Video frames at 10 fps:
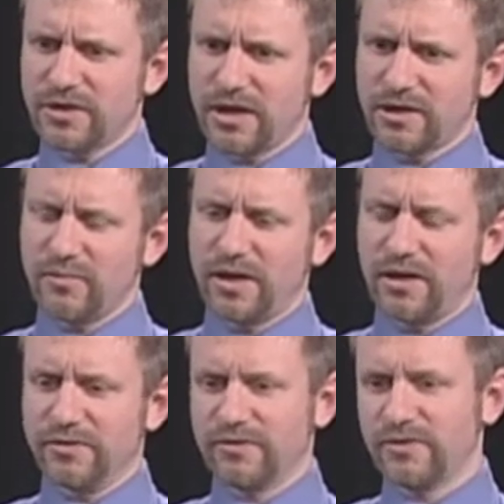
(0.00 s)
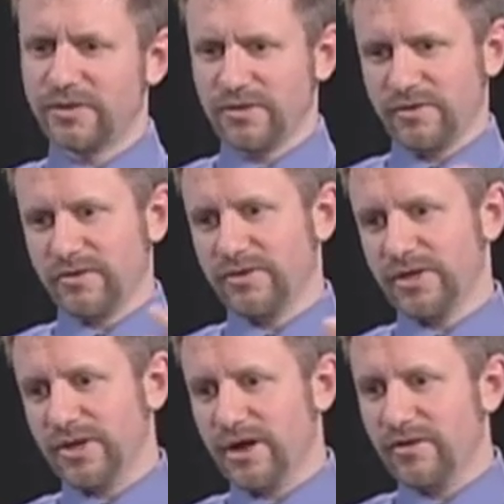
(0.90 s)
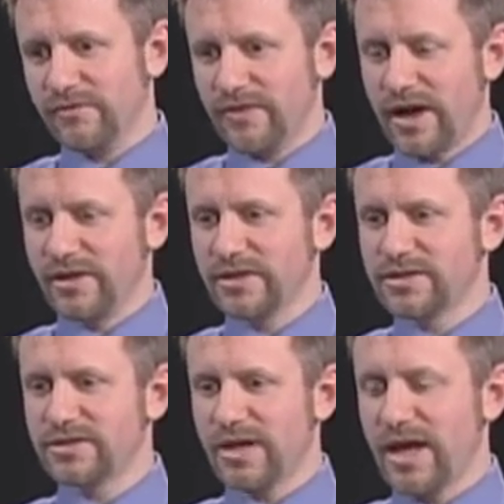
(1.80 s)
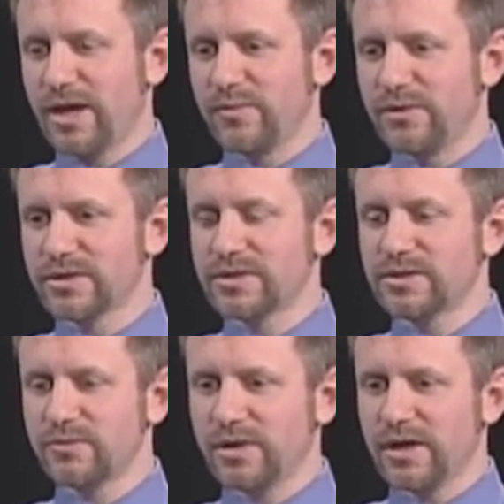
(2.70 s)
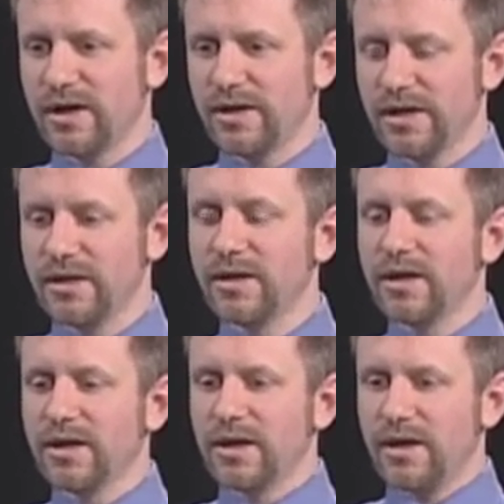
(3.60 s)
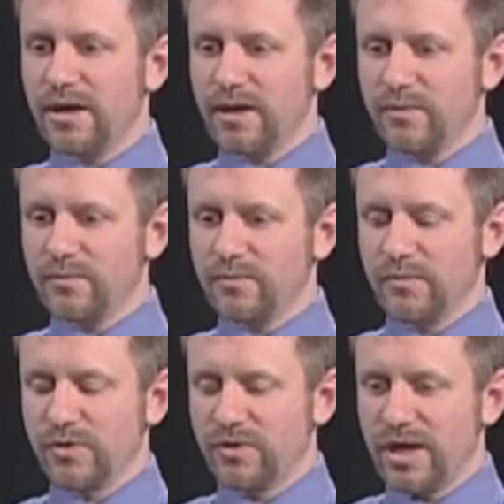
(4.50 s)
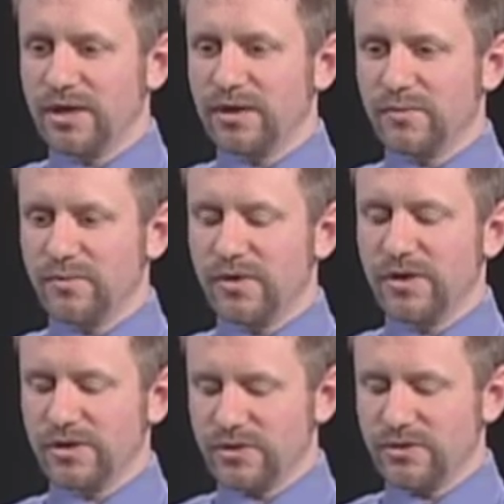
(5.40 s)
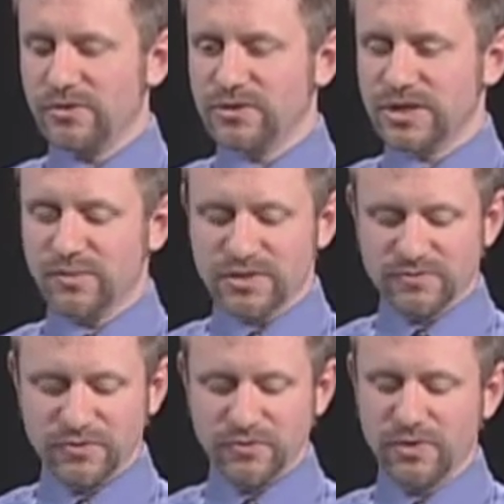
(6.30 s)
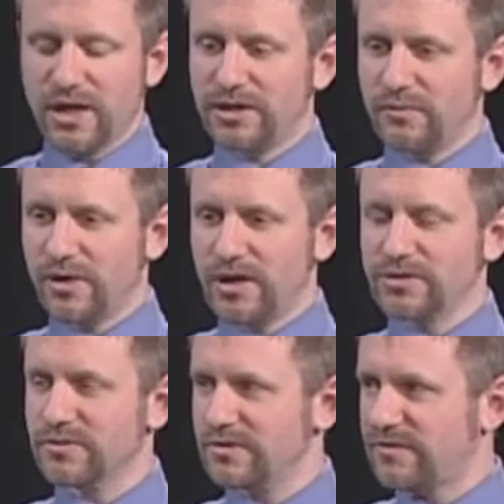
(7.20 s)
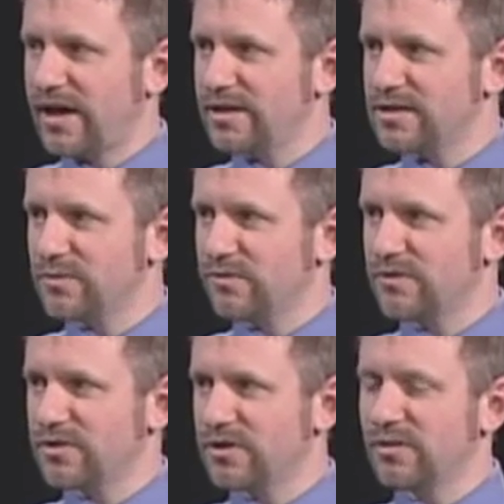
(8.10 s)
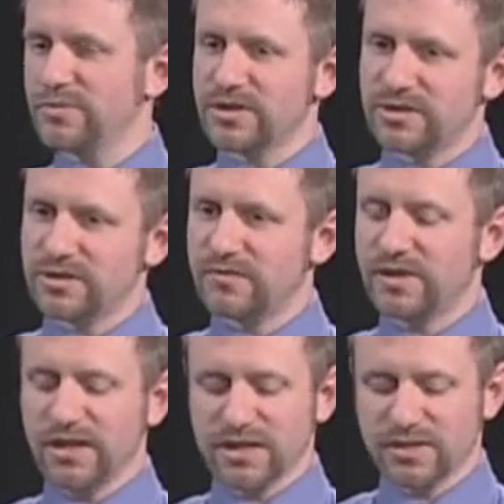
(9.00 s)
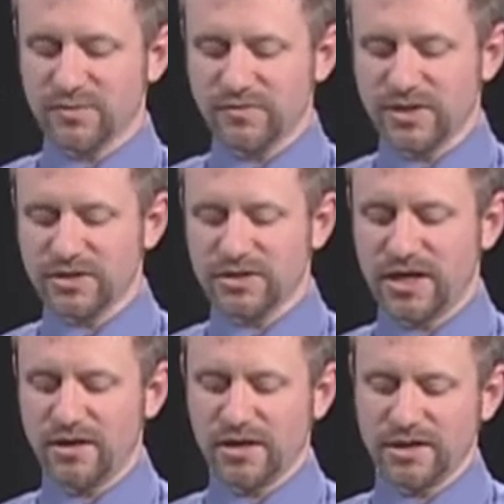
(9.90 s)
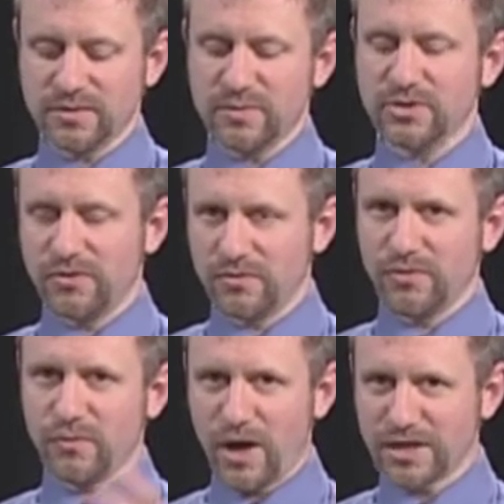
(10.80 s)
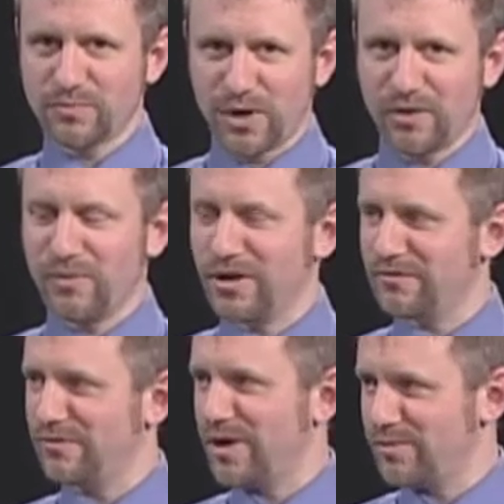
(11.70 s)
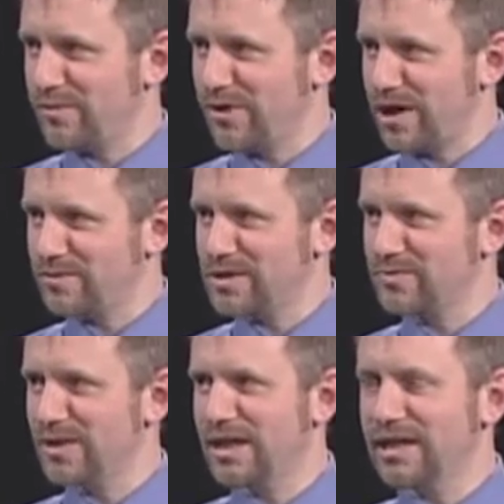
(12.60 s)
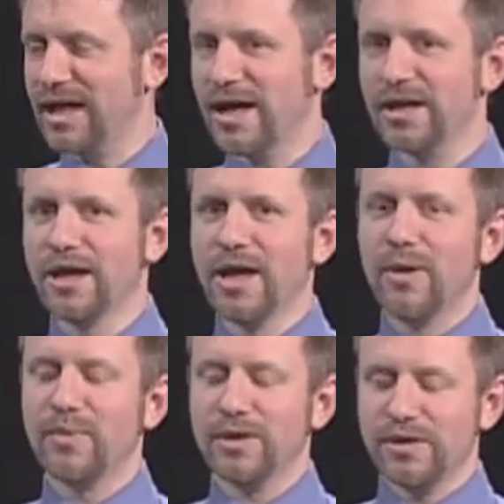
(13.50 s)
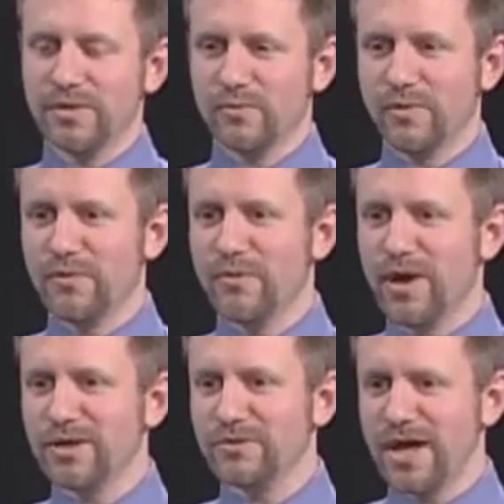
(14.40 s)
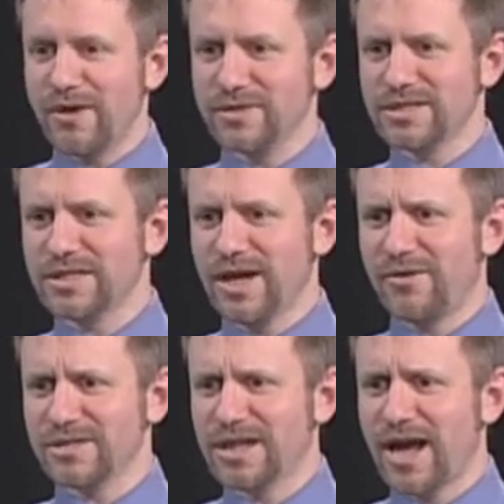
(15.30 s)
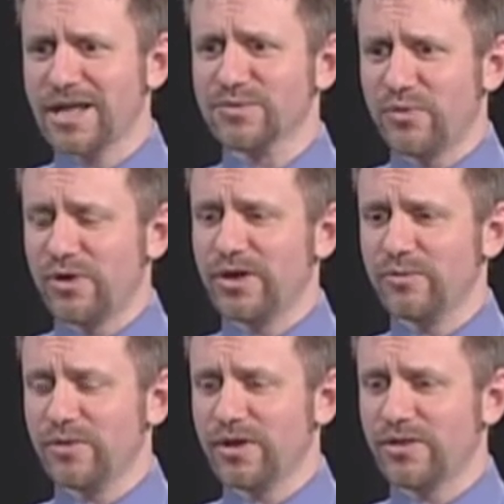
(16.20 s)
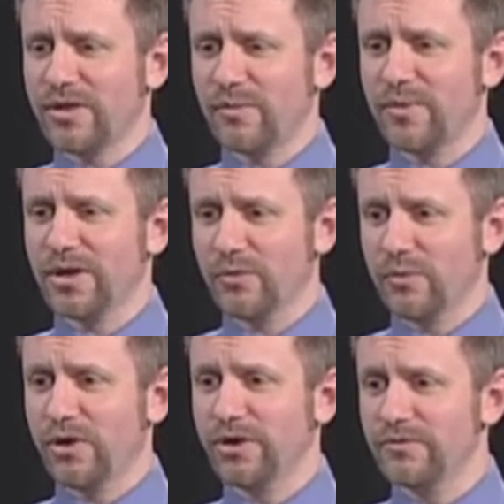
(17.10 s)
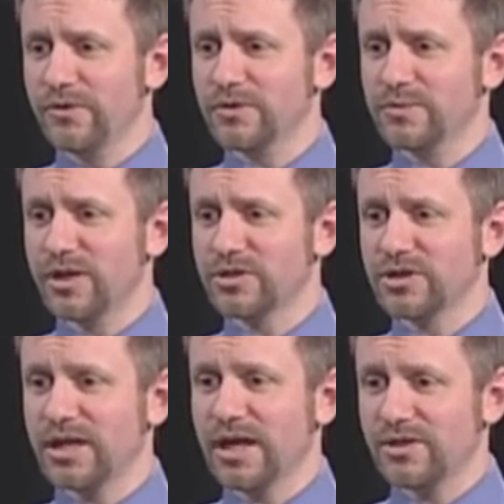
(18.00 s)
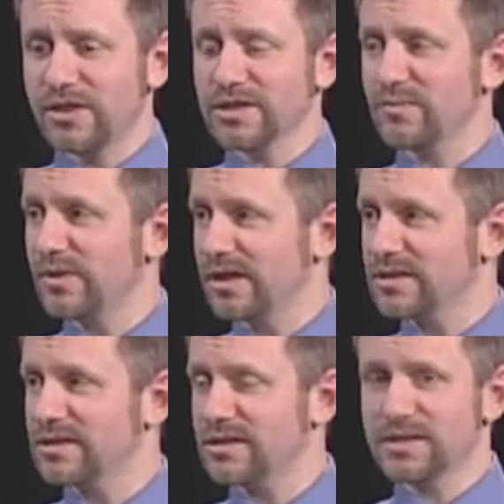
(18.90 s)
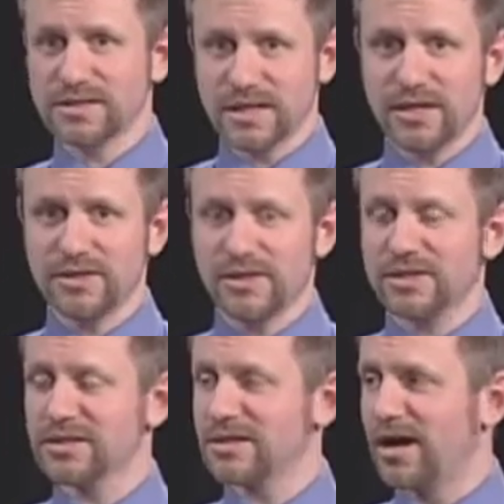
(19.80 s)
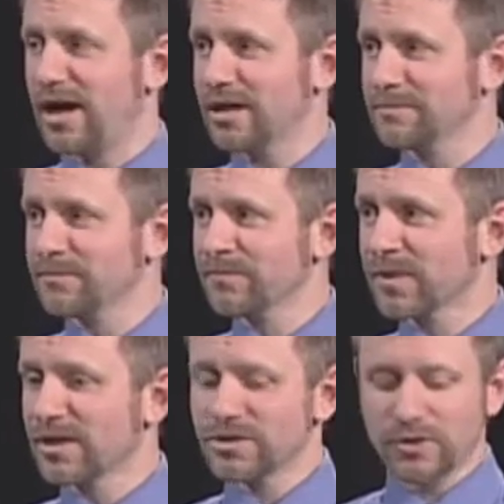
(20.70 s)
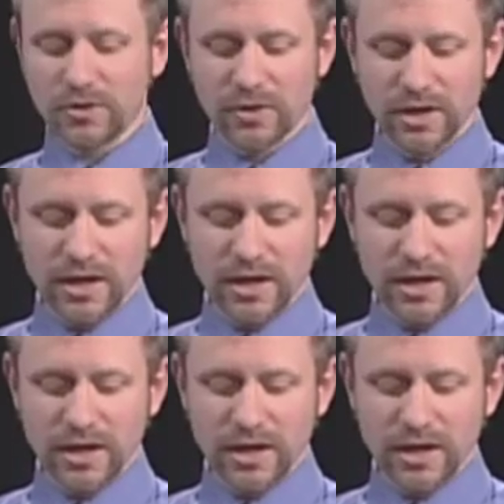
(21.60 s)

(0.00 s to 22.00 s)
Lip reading: talked about the inherent violence to animals regarding creating them or using them as food, and then we also defined some of the terms such as veganism and vegetarianism. So watch part one if you want to be brought up to speed on that. But what we want to do now is see how it ties more in with a bigger worldview, especially atheism, because this is Atheist Talk. So